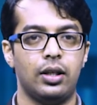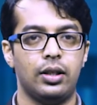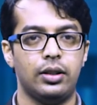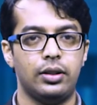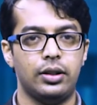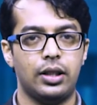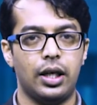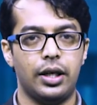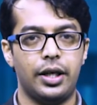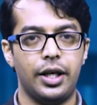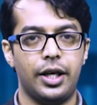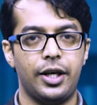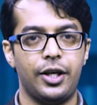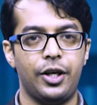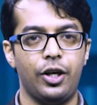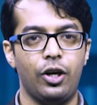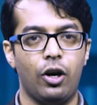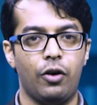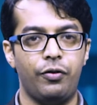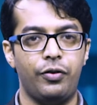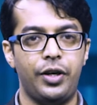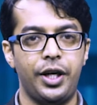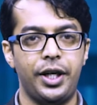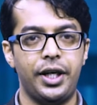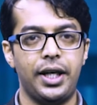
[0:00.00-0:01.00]
The degree
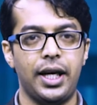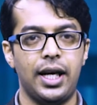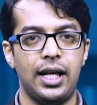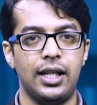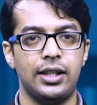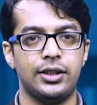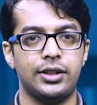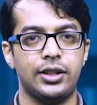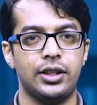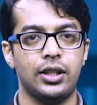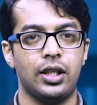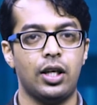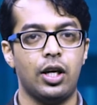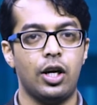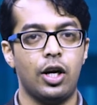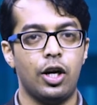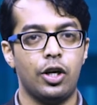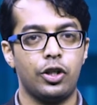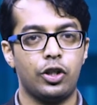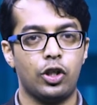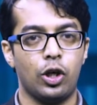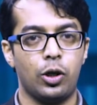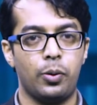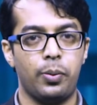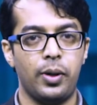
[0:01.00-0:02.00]
of details
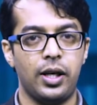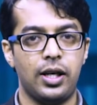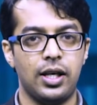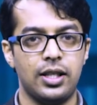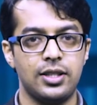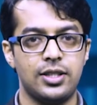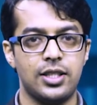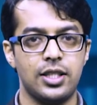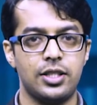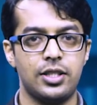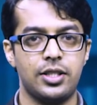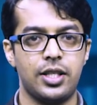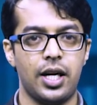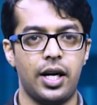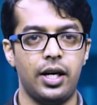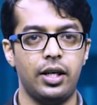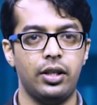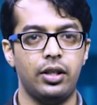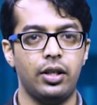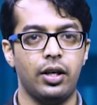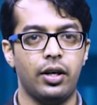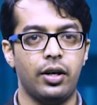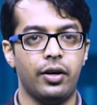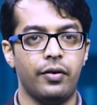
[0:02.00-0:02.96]
should be consistent